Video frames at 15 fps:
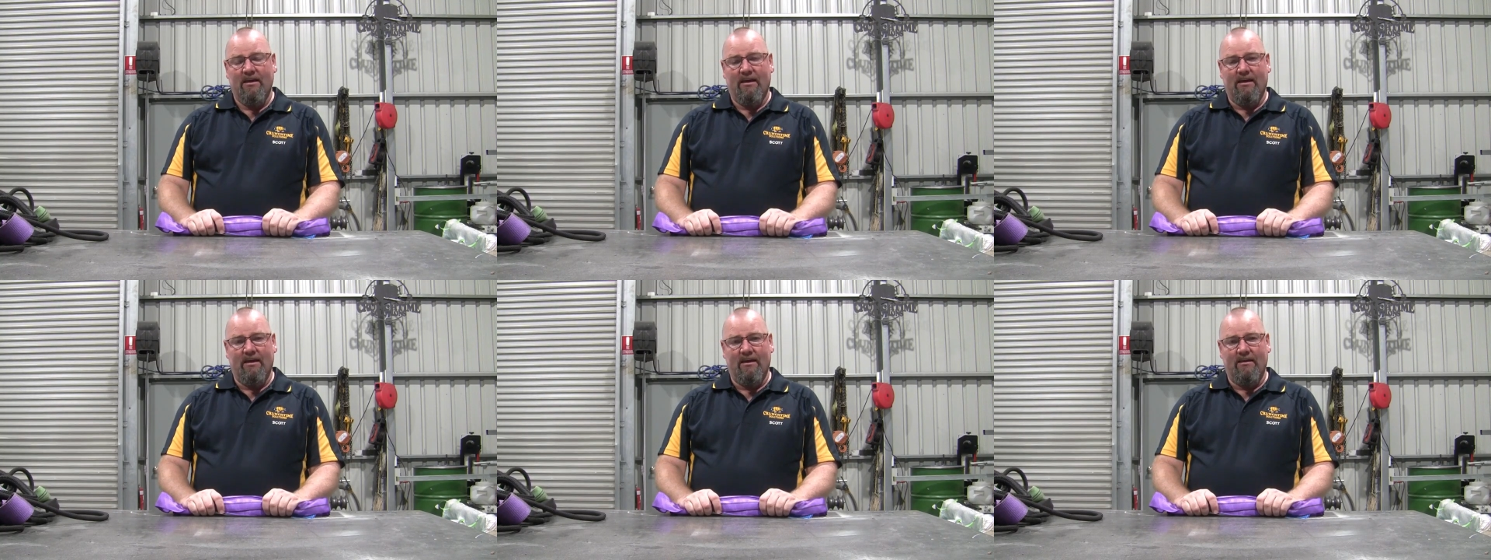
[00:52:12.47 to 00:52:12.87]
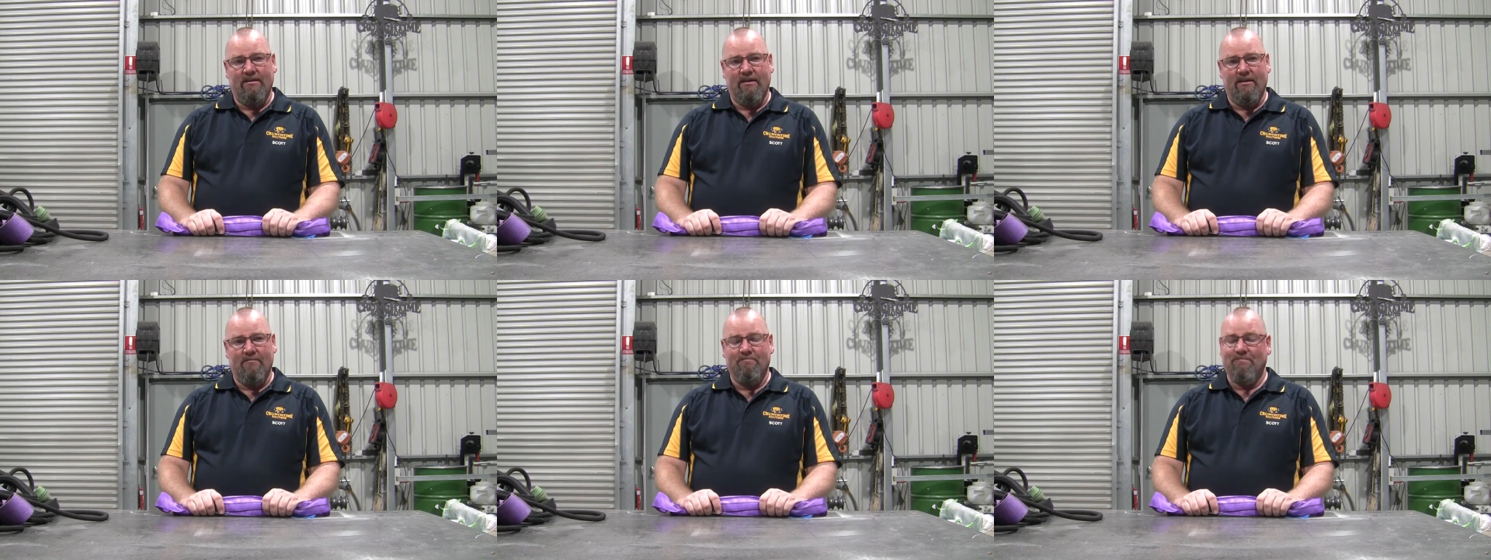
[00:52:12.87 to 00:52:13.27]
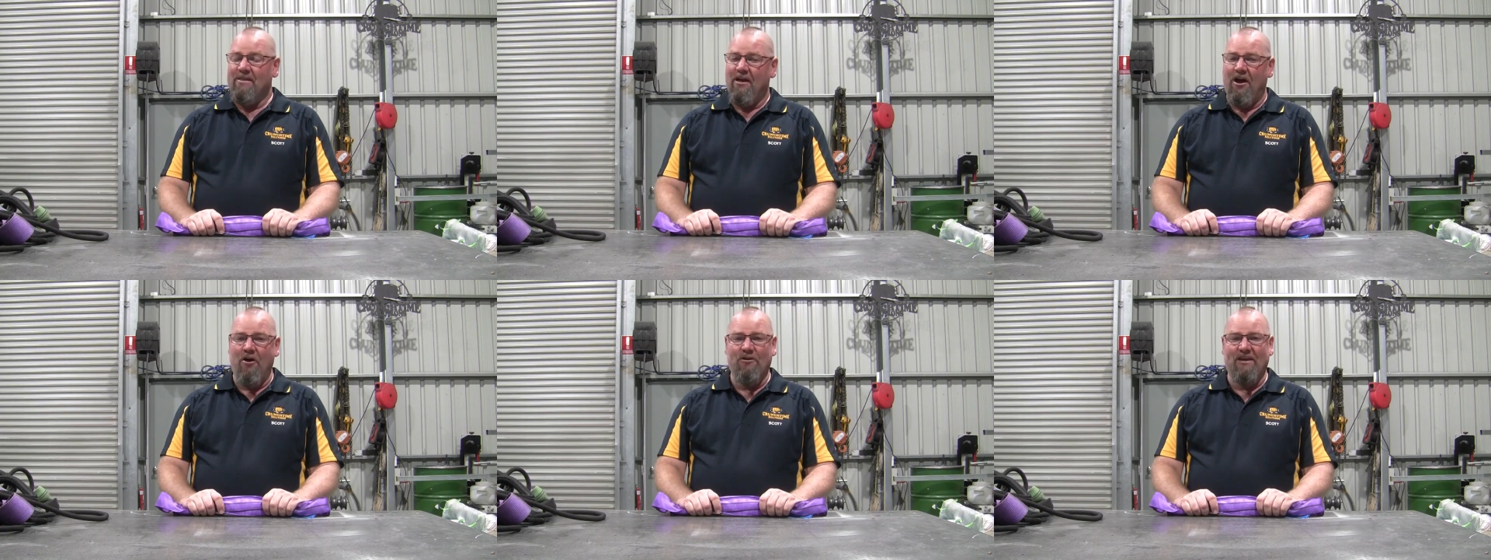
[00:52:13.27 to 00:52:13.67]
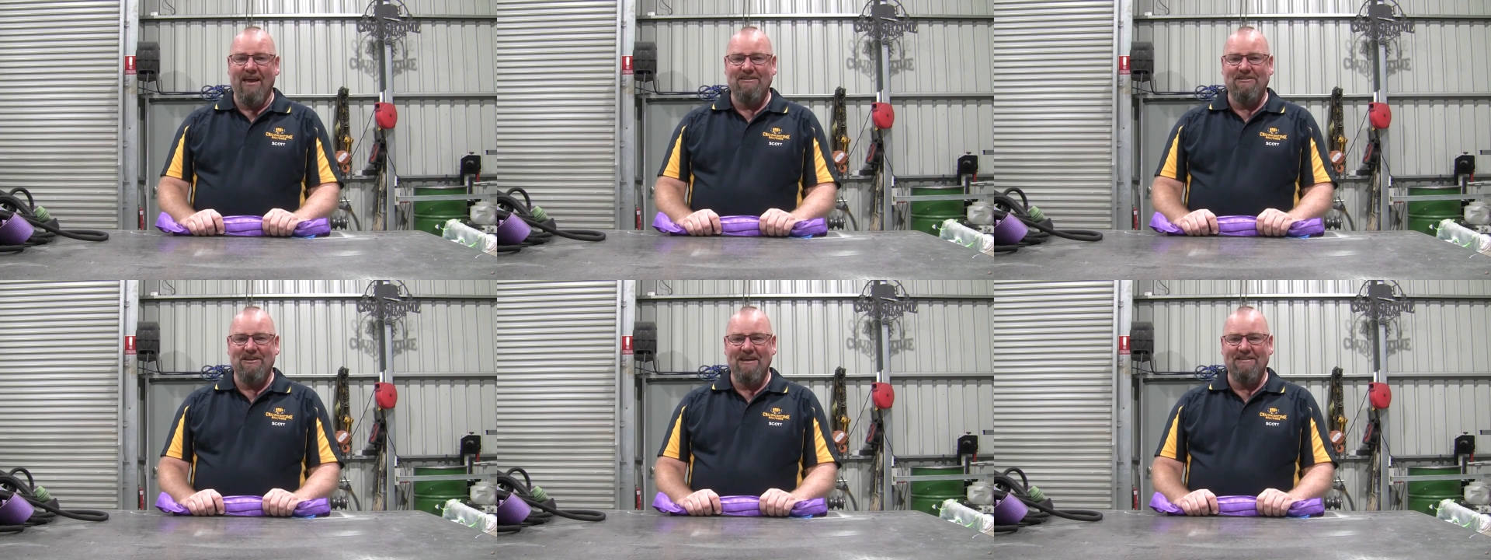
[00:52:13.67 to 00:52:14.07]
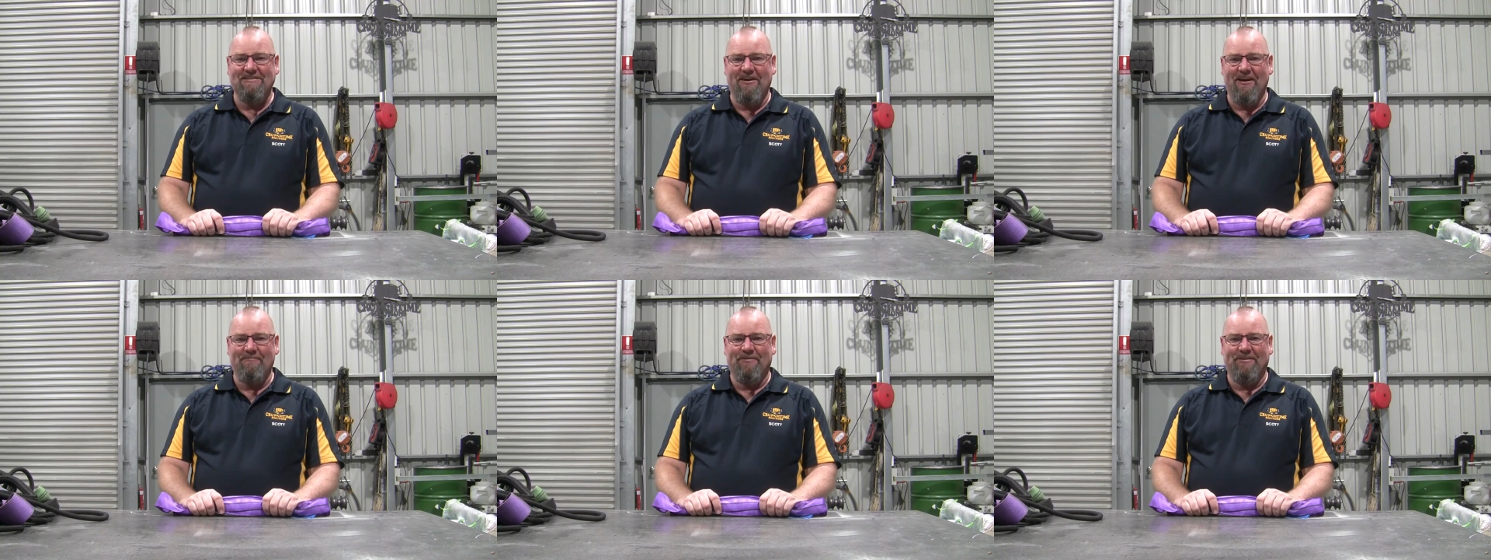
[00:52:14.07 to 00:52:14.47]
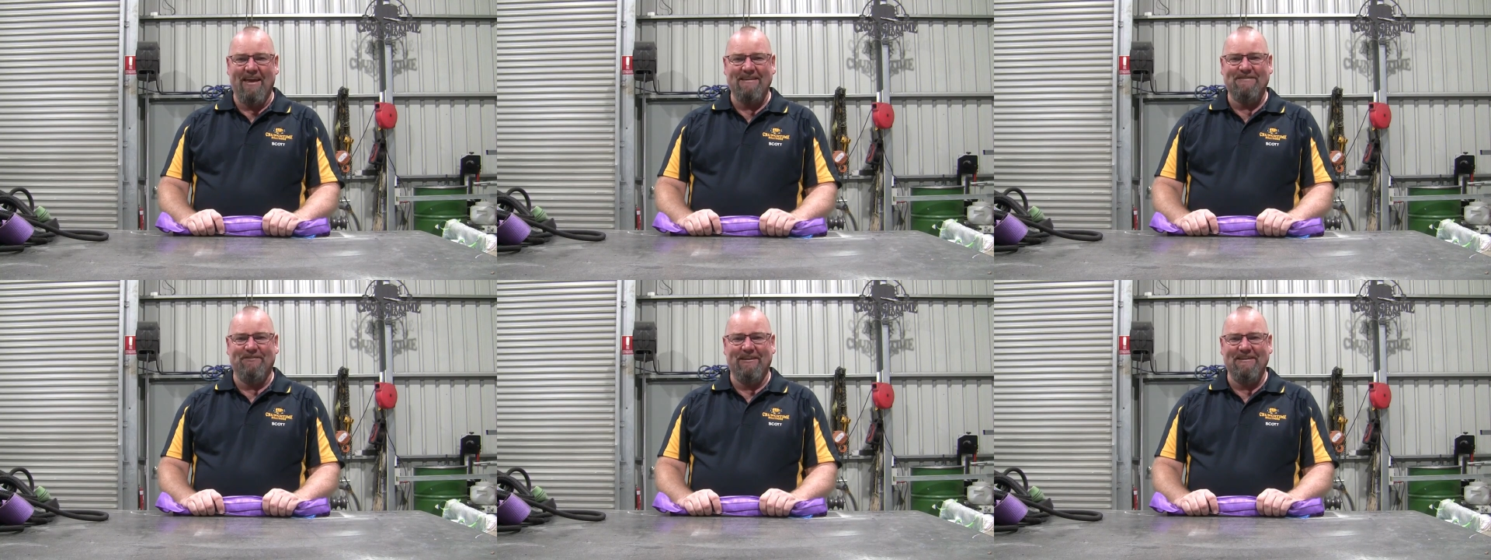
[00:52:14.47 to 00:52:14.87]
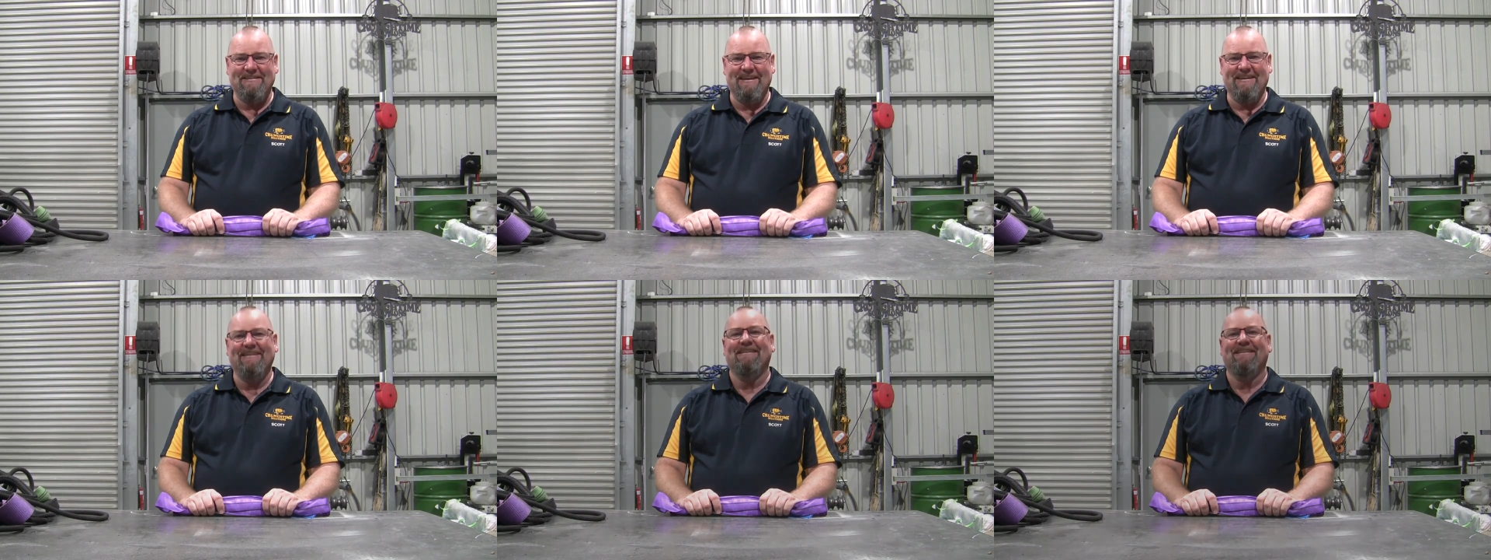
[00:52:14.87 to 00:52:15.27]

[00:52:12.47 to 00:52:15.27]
And I'll catch you next time. Thanks for listening.